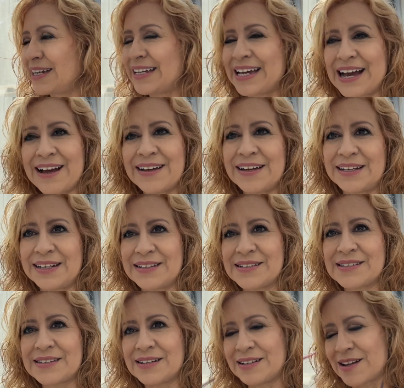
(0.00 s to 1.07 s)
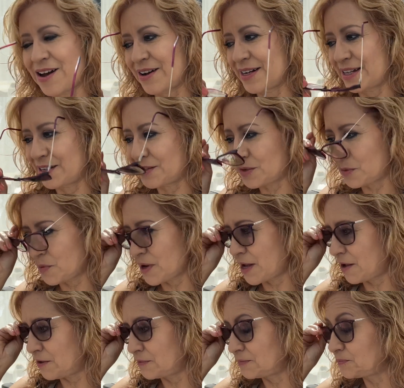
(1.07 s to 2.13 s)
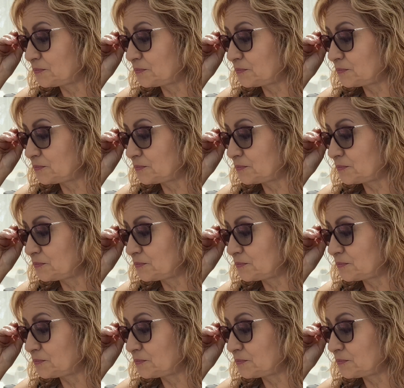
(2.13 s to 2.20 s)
Yeah, Honey's nodding as well.